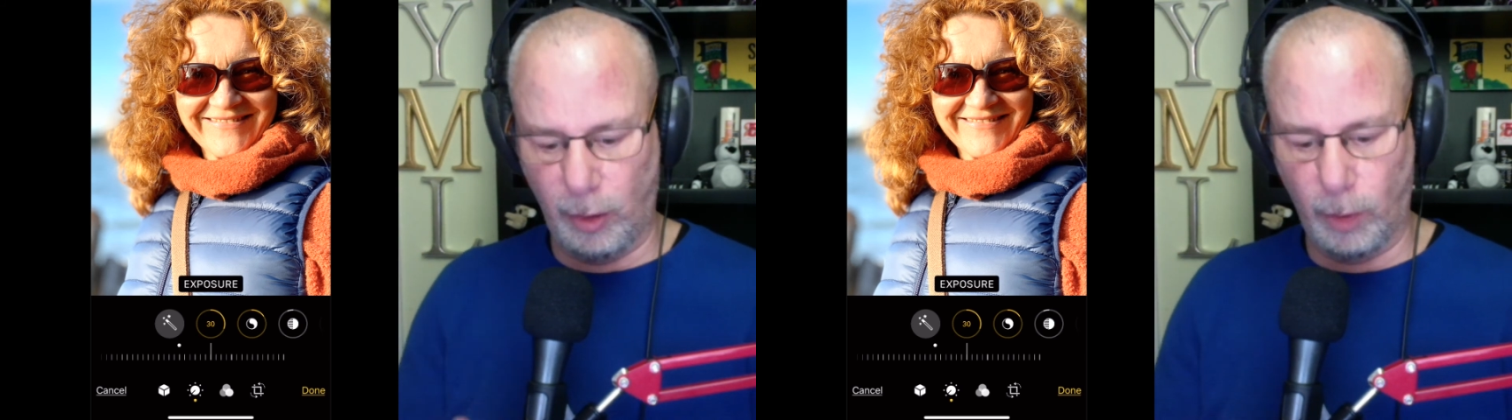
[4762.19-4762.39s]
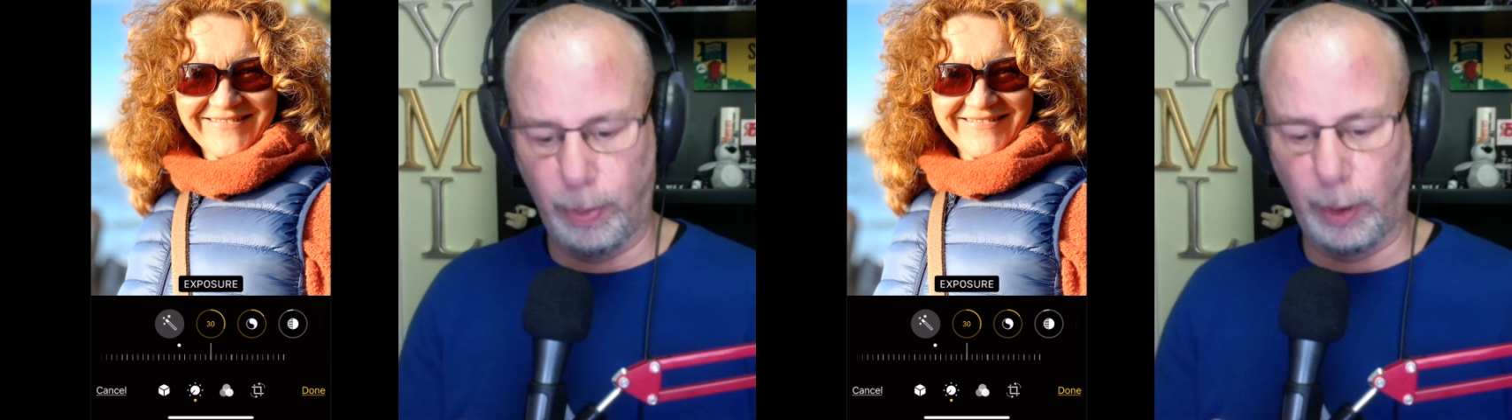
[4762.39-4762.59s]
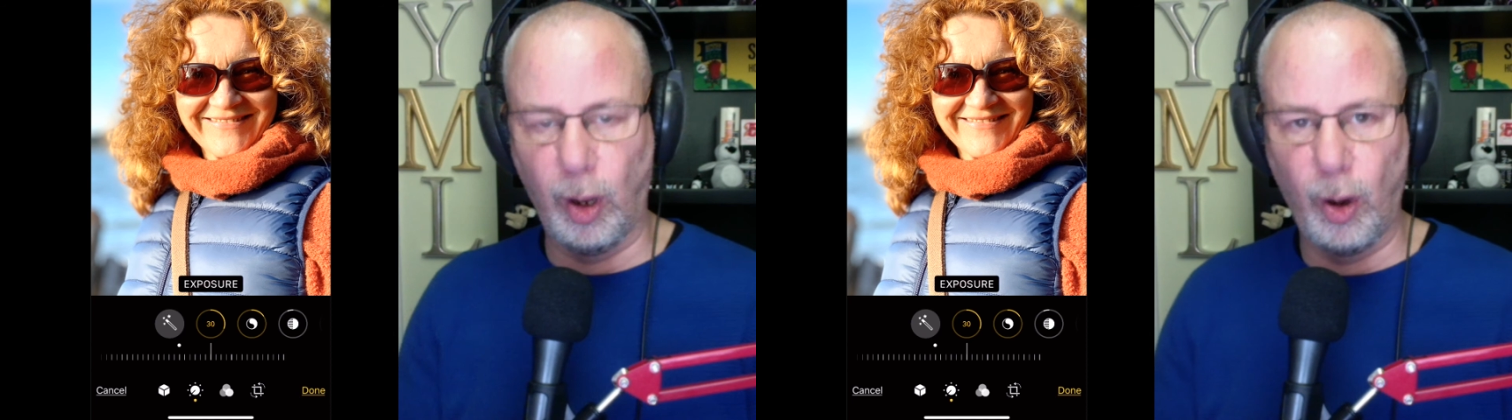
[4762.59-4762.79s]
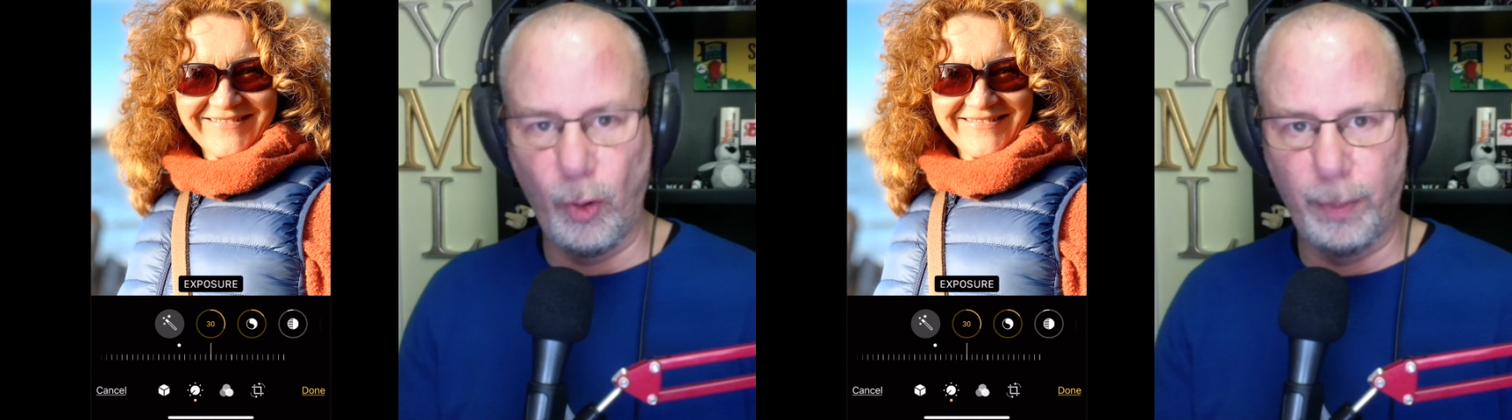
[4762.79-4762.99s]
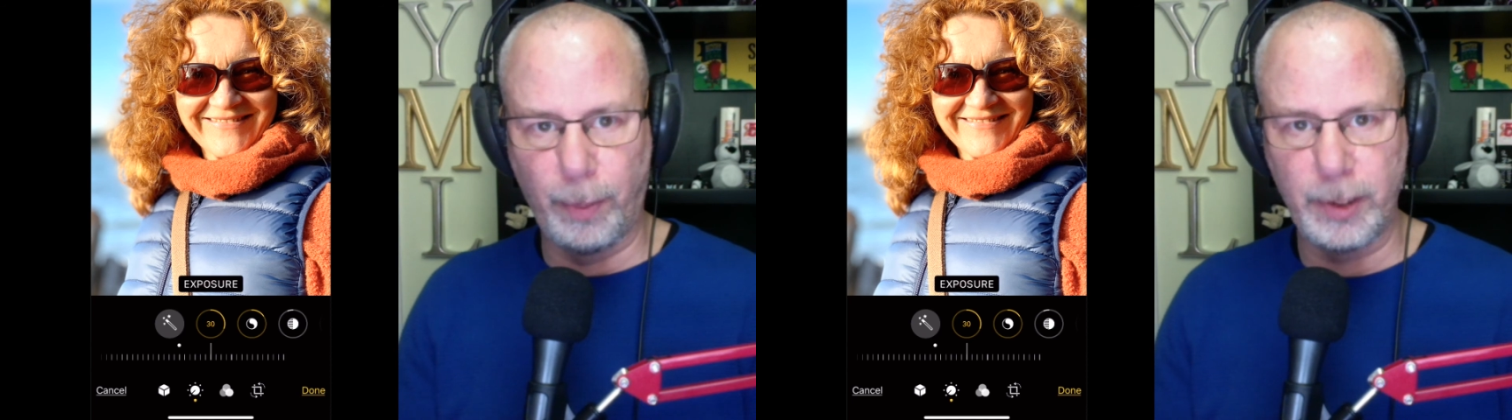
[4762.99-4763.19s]
Look
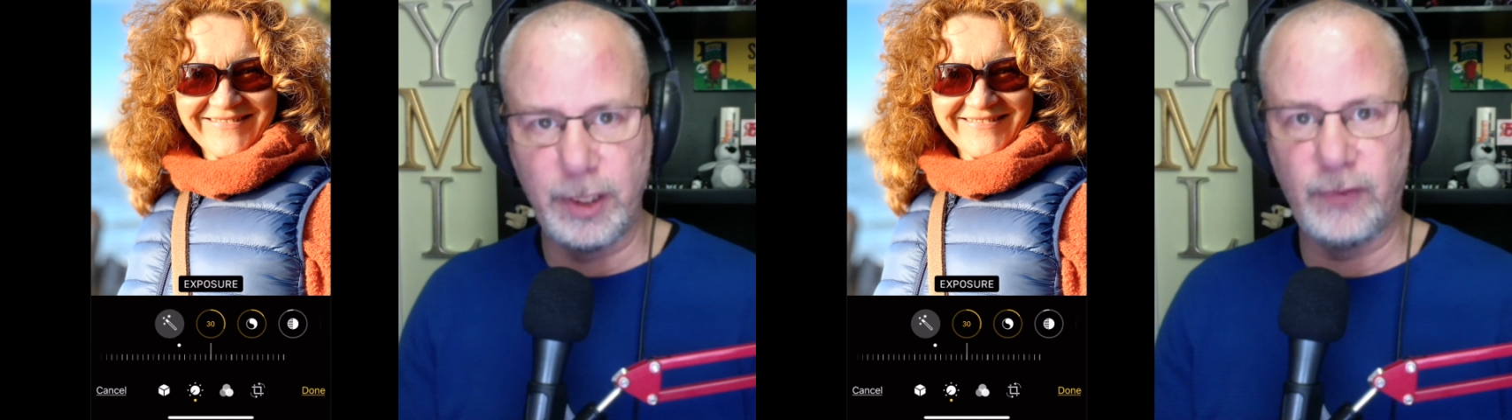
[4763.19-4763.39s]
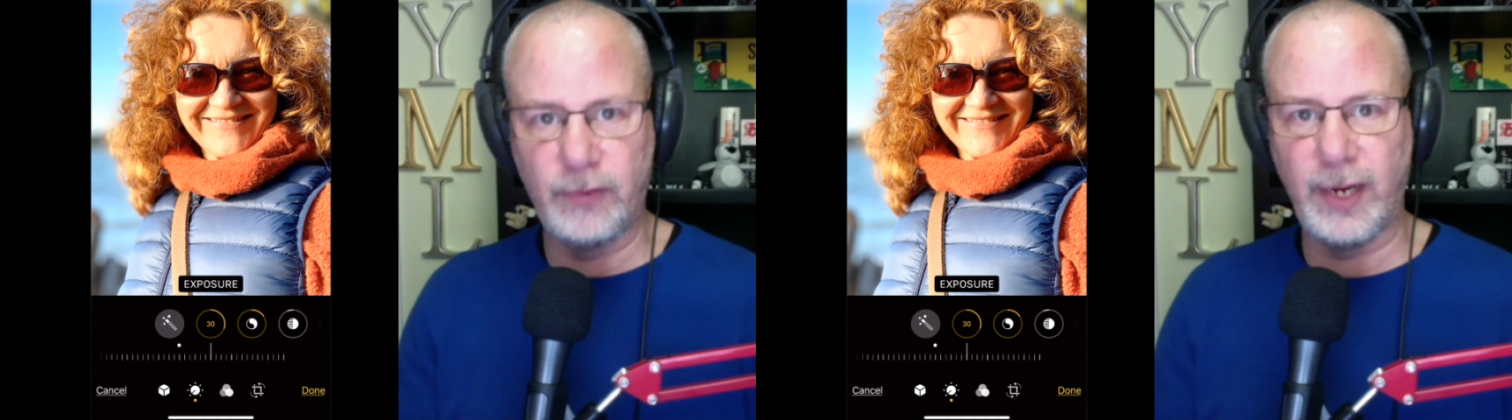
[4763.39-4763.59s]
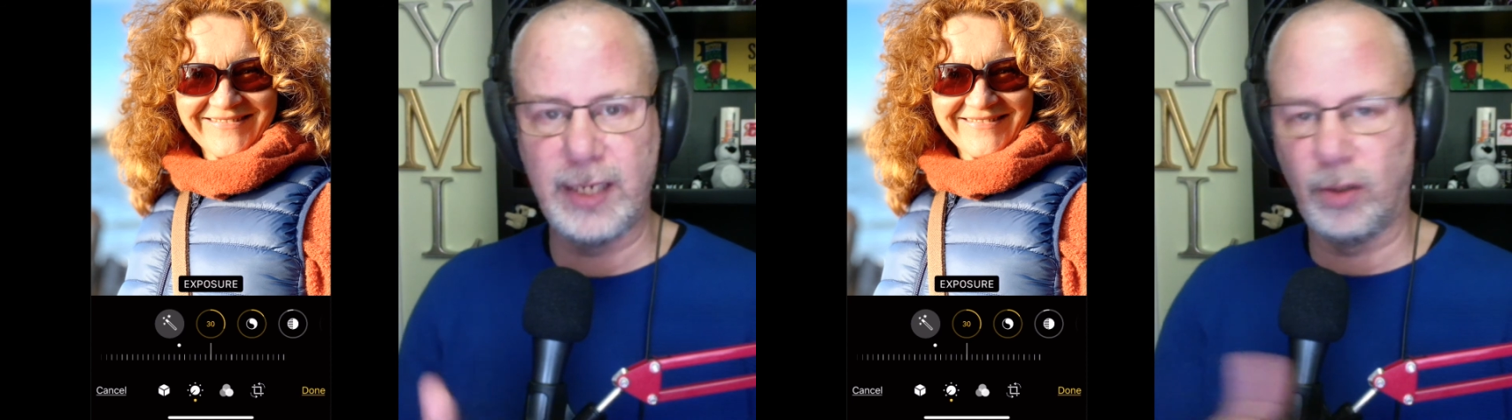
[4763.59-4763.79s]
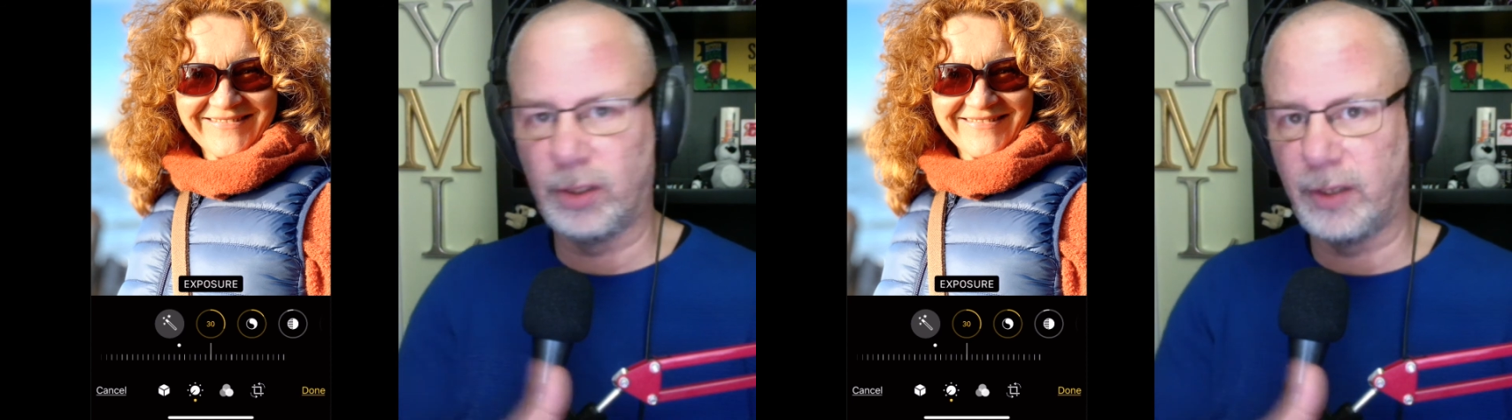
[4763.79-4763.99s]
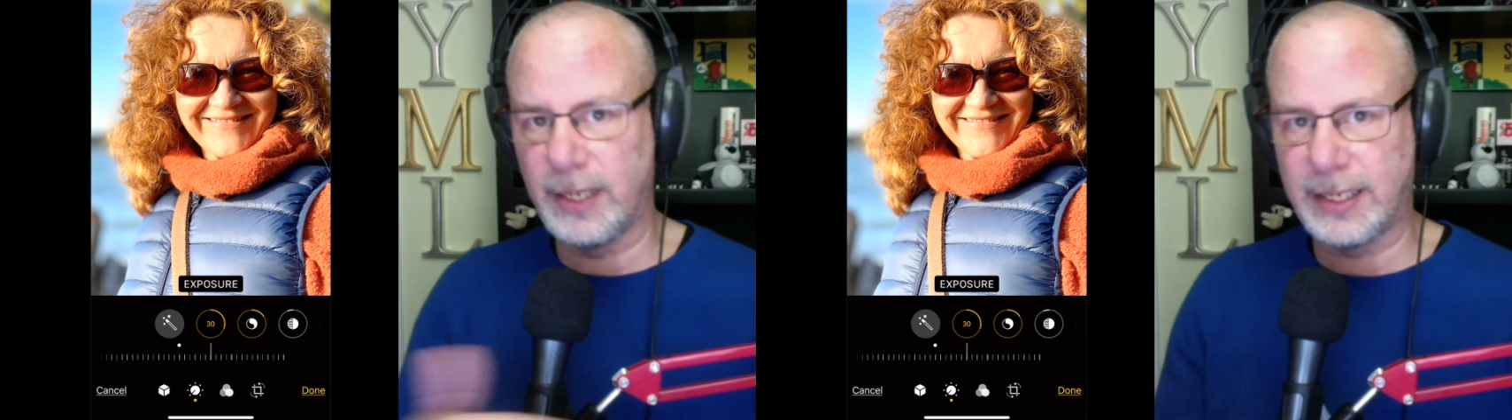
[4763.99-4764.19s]
below the person's face,
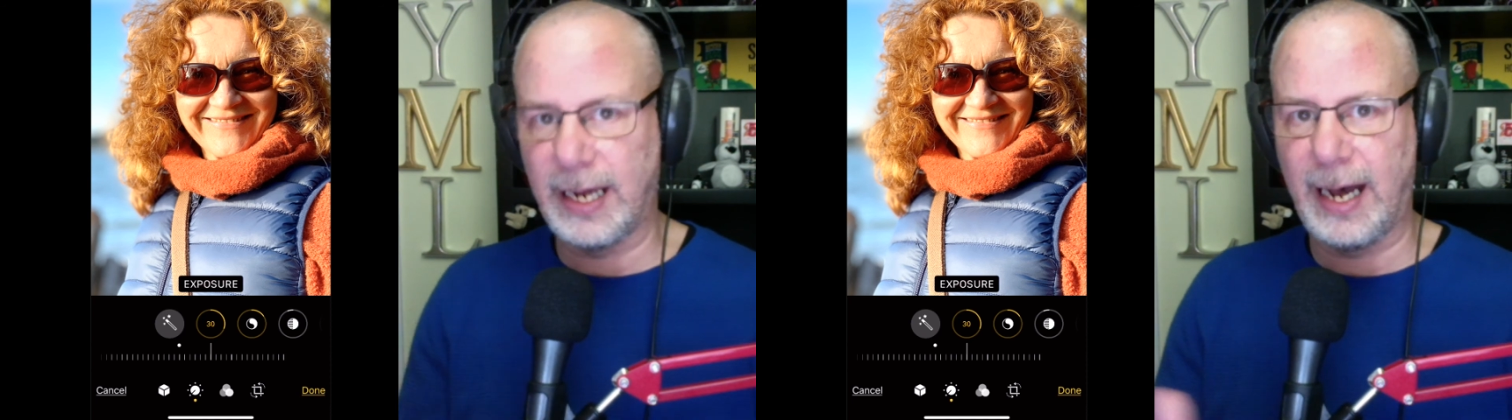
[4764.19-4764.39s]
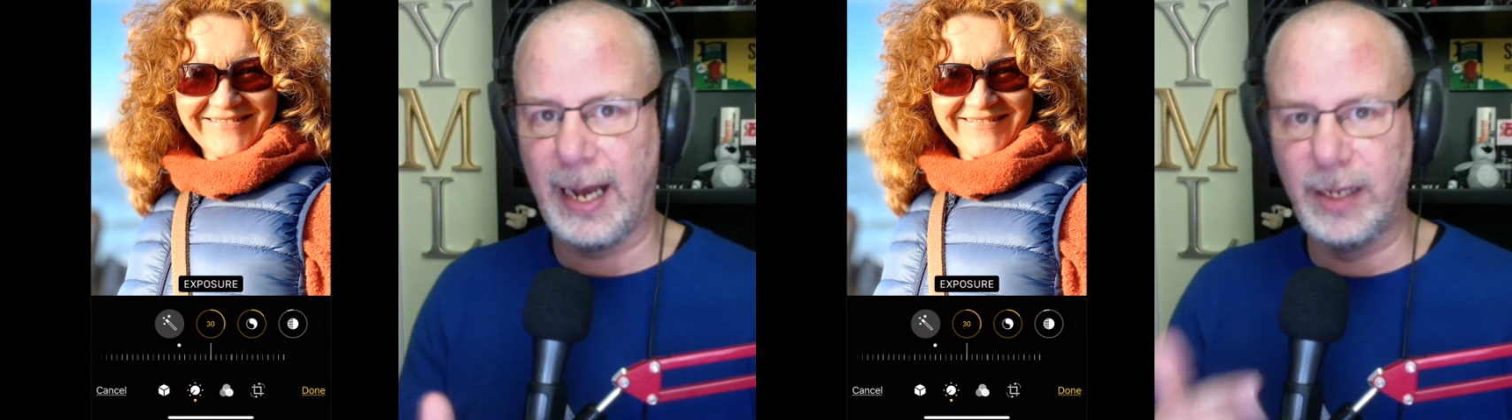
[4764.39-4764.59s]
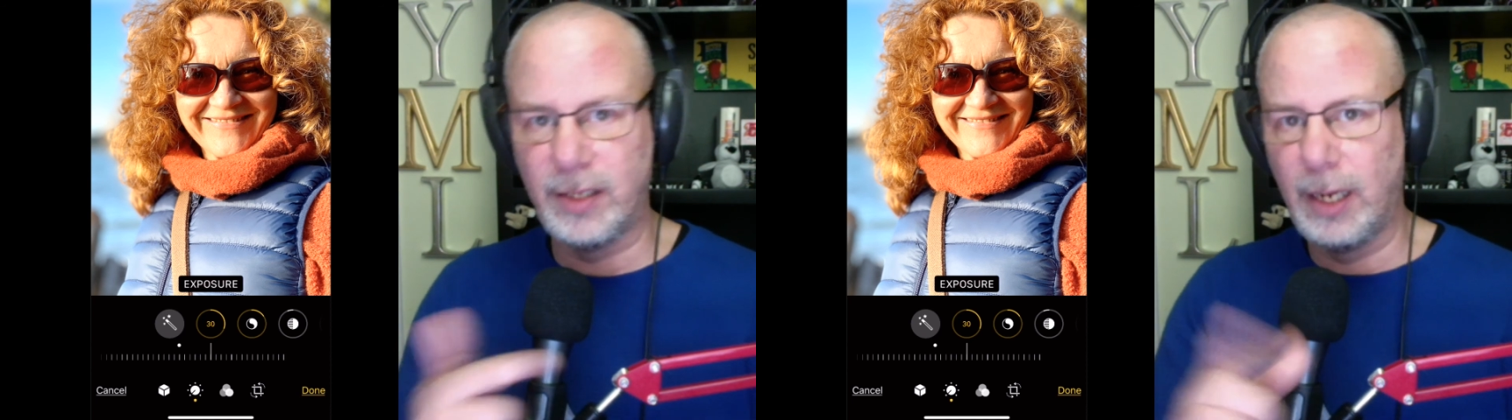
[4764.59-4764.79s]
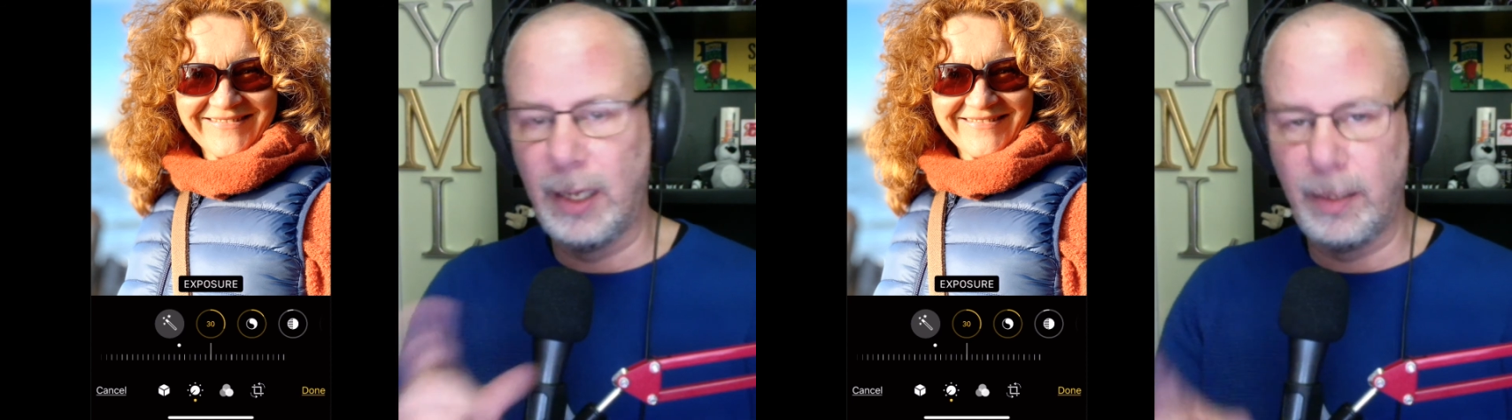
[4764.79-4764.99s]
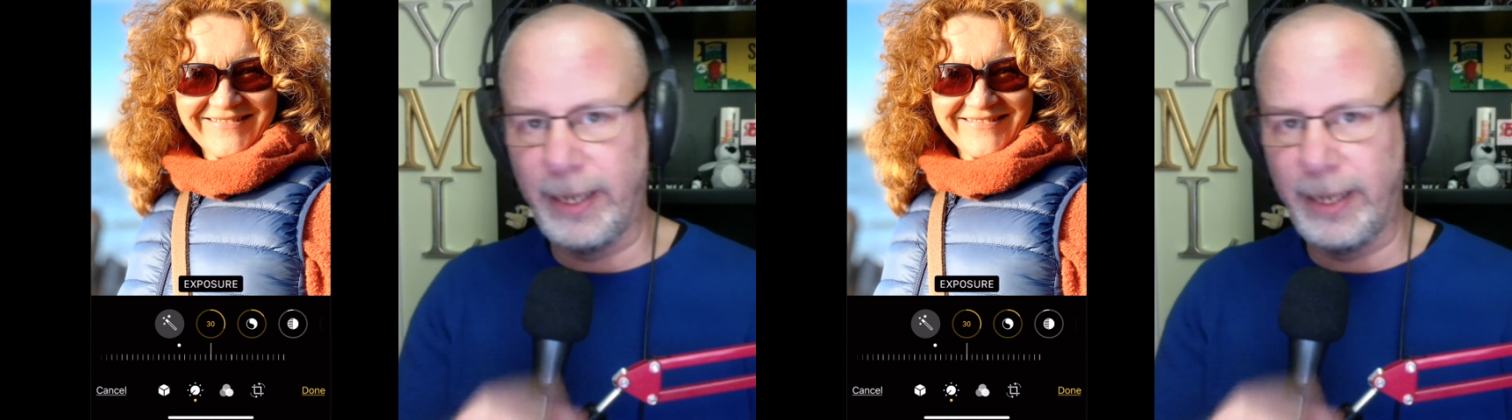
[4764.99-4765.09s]
look to the sides,